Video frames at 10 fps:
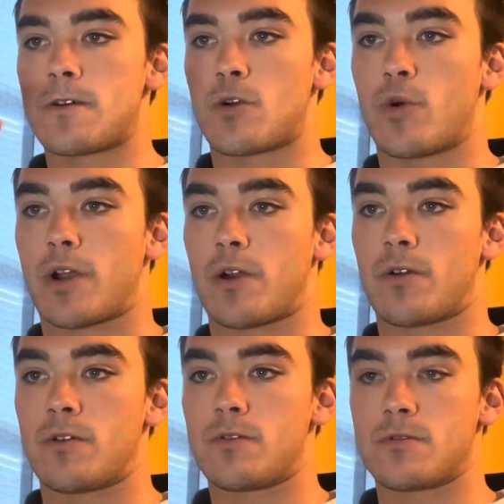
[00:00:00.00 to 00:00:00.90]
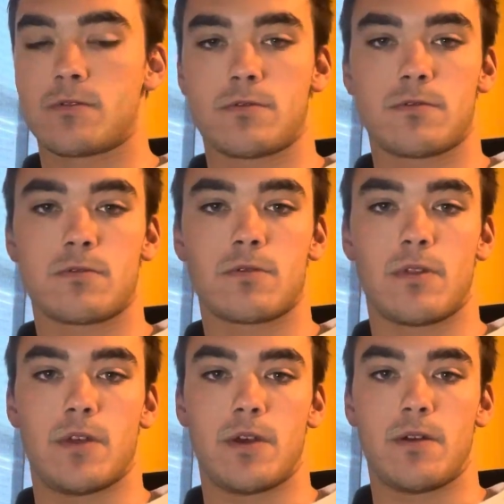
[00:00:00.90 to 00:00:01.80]
quicker
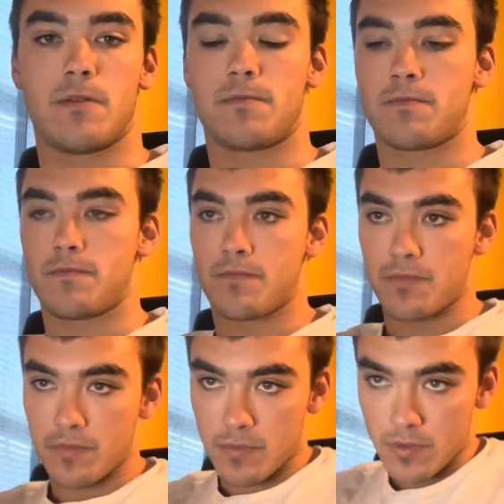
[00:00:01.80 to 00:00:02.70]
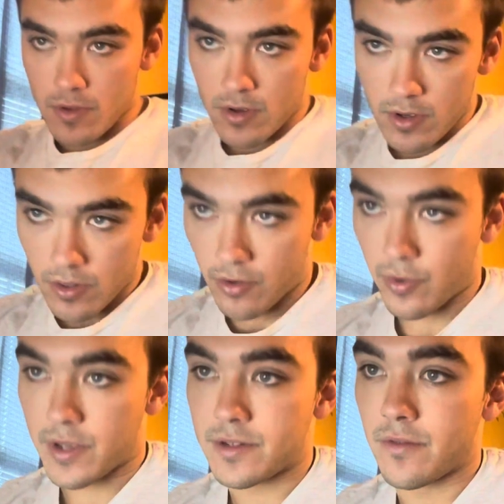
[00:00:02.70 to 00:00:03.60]
than the
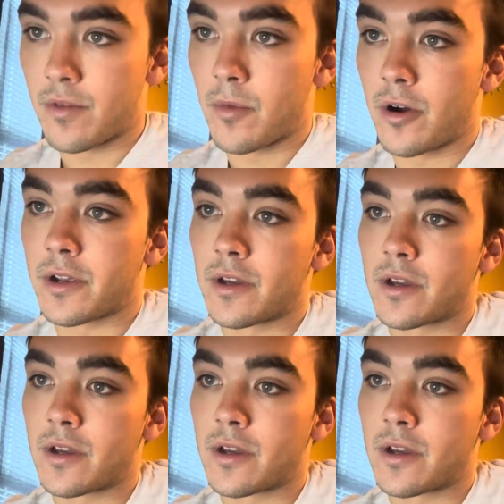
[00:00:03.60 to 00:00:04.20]
rest of the market